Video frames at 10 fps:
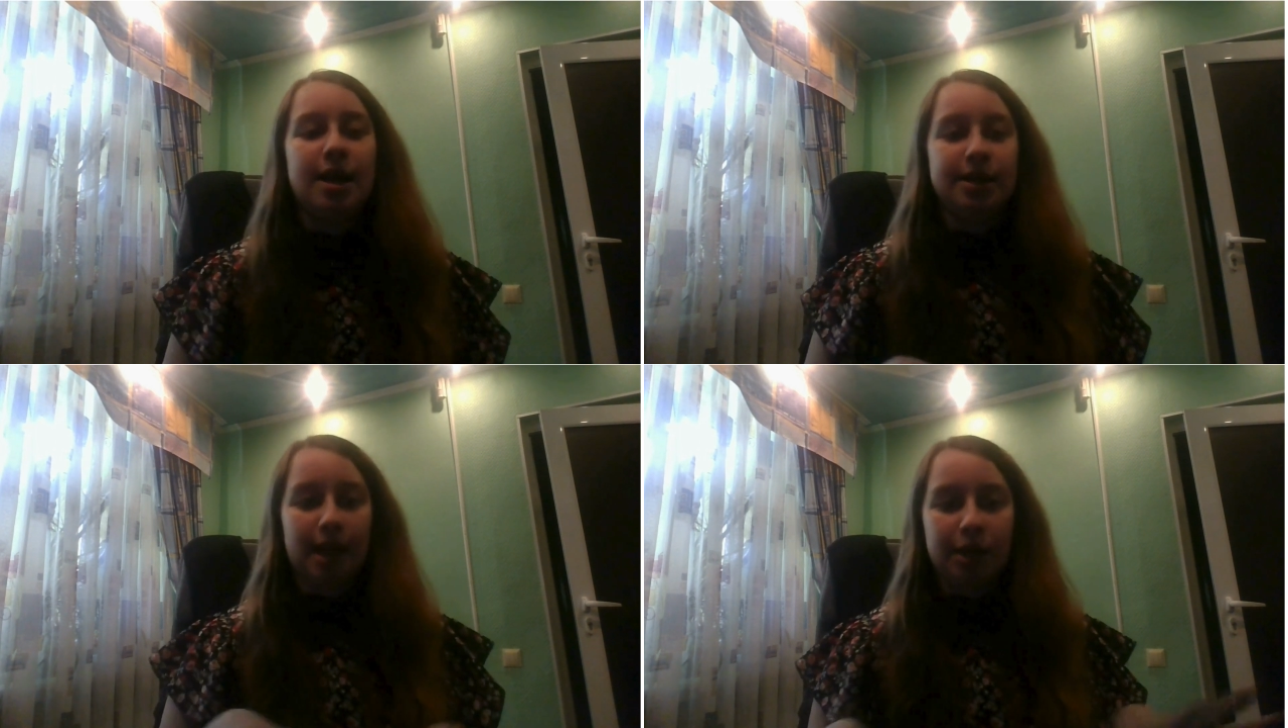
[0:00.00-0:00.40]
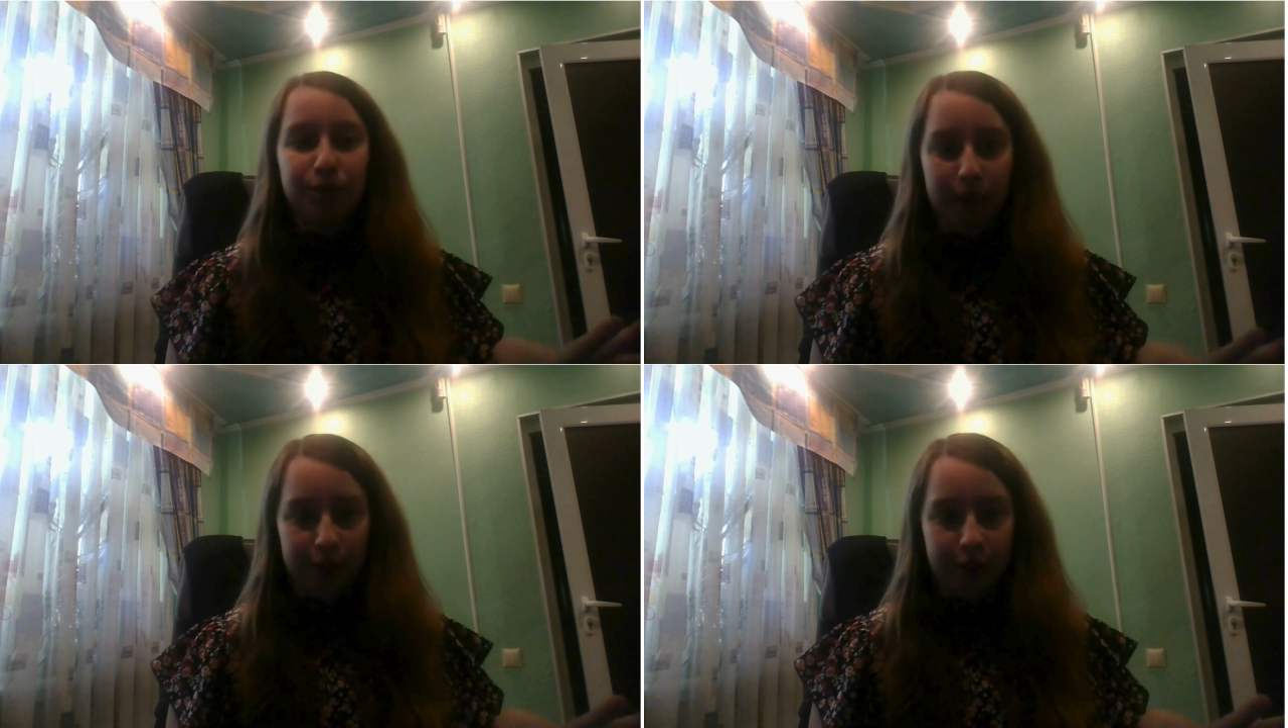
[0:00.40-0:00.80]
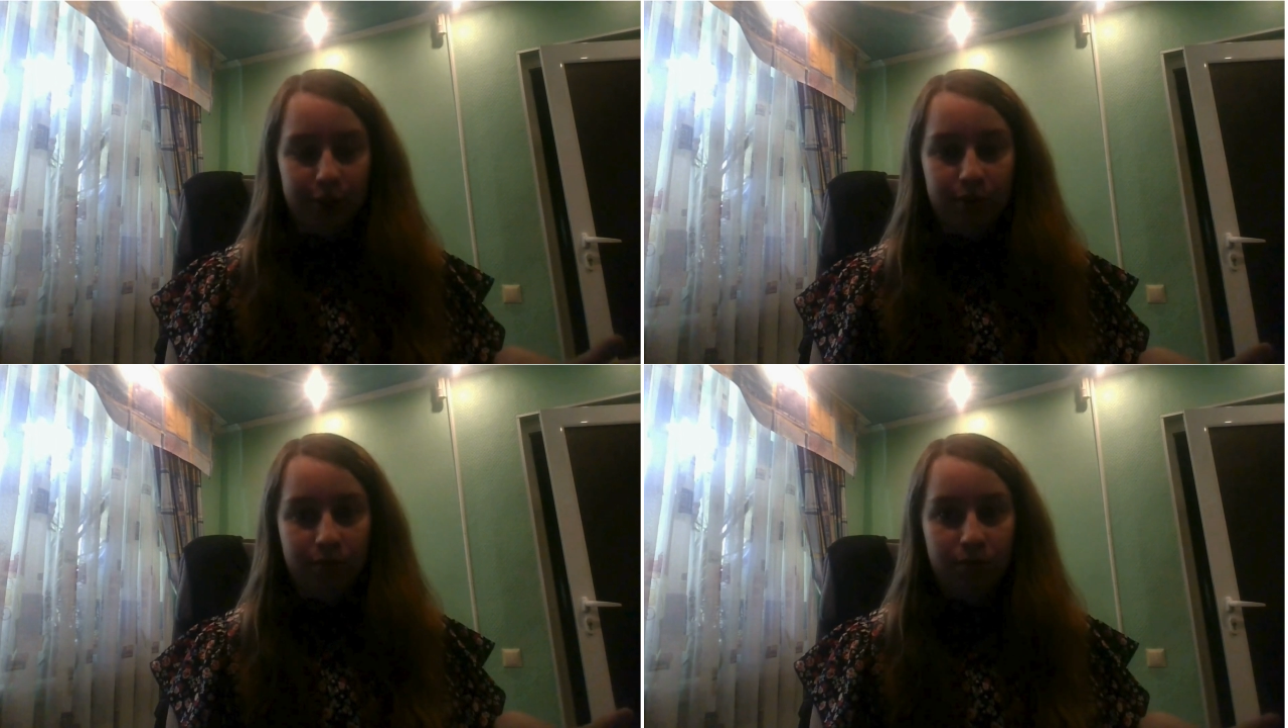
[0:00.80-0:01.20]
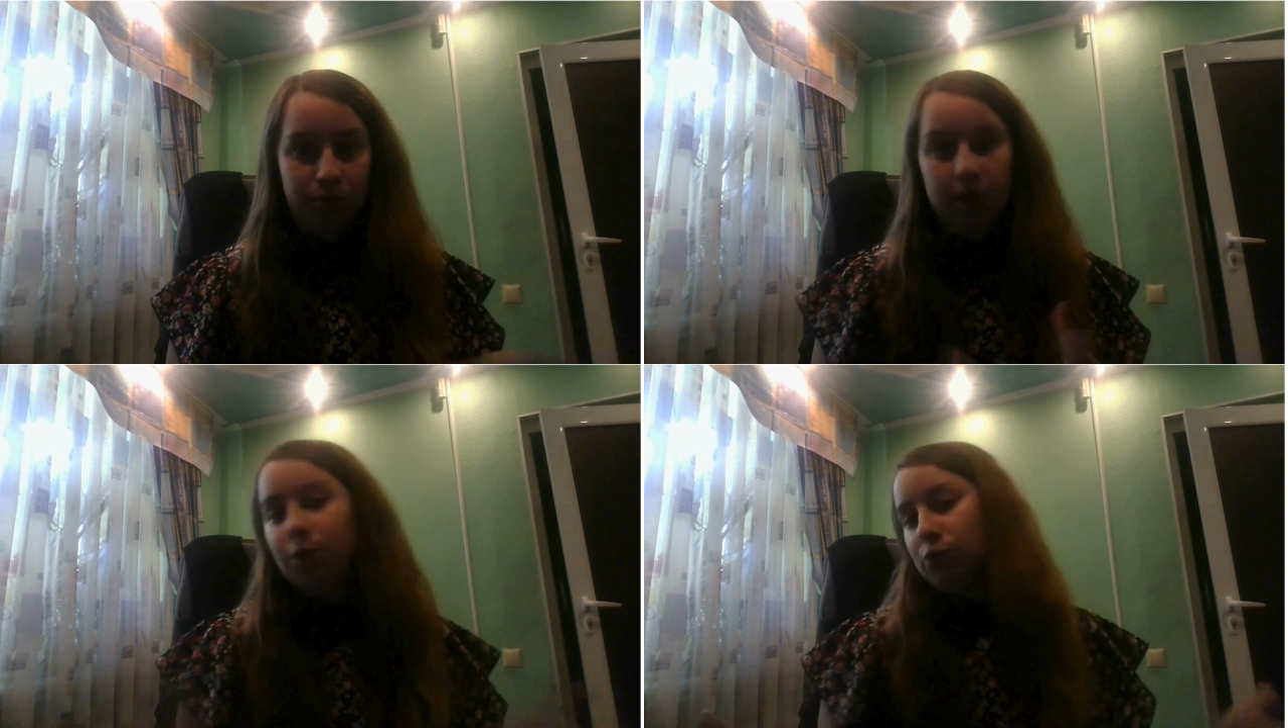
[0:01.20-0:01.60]
and can build it.
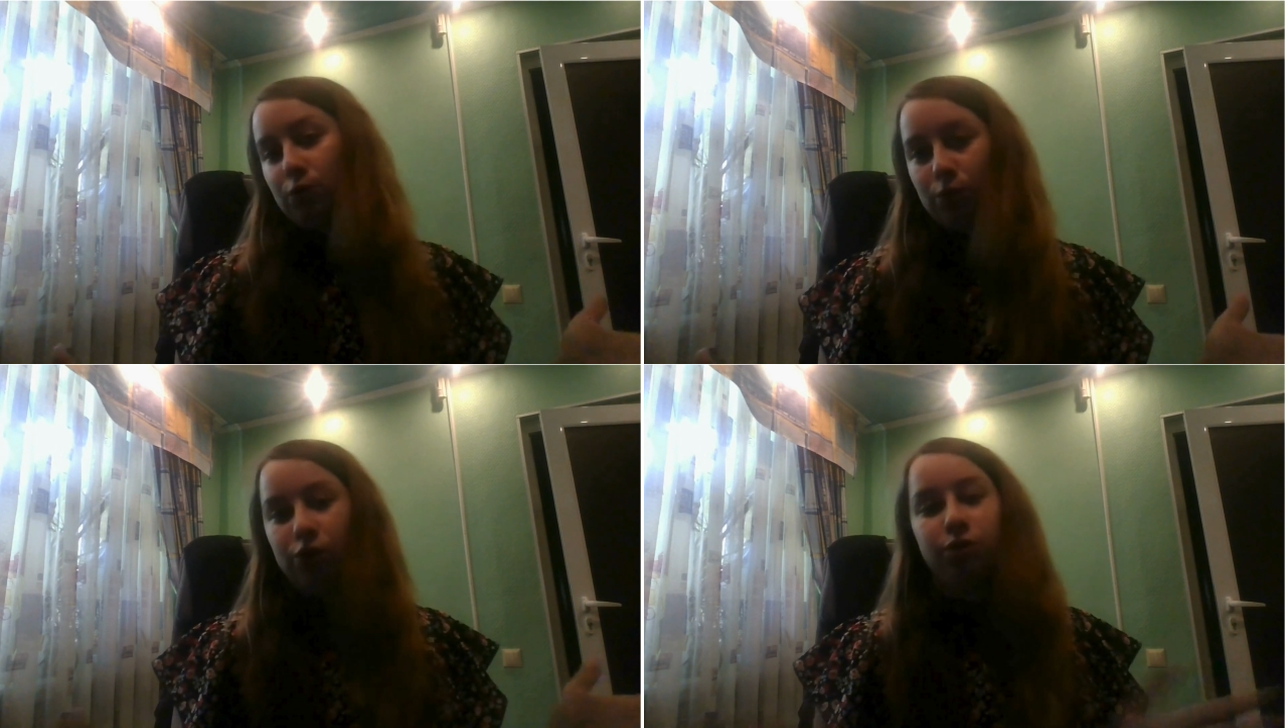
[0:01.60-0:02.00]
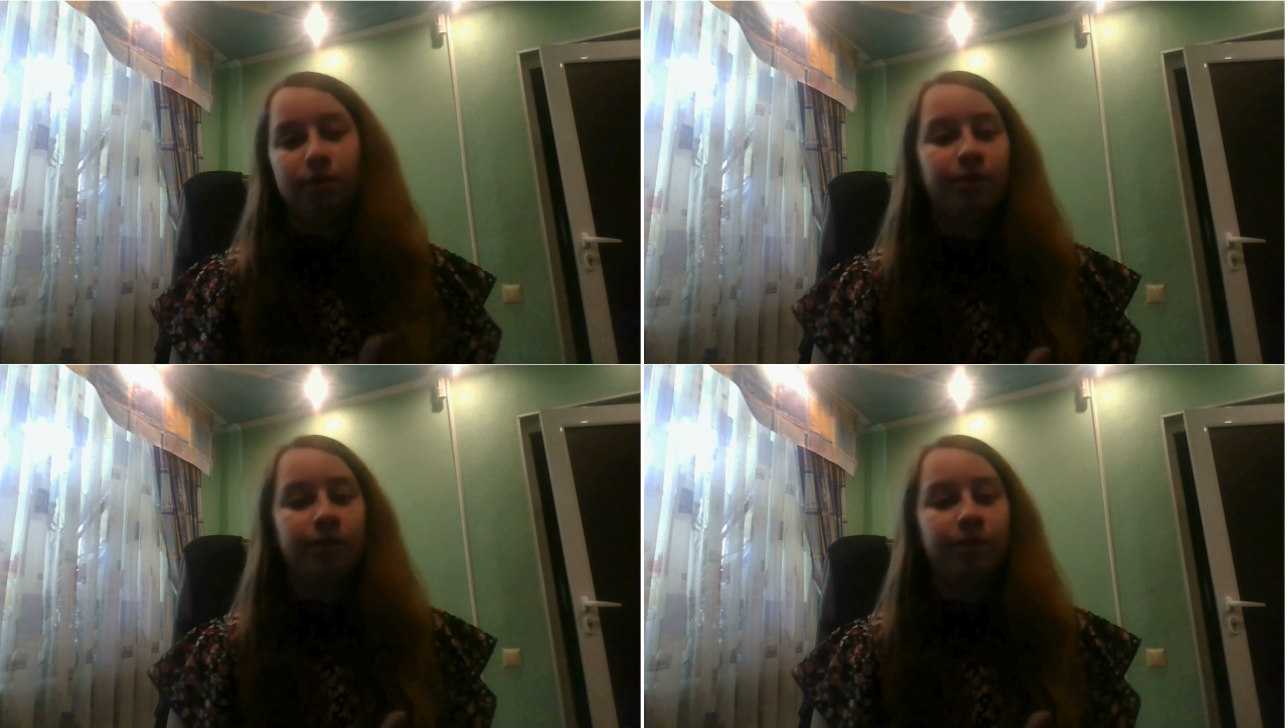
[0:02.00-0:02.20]
Sounds good.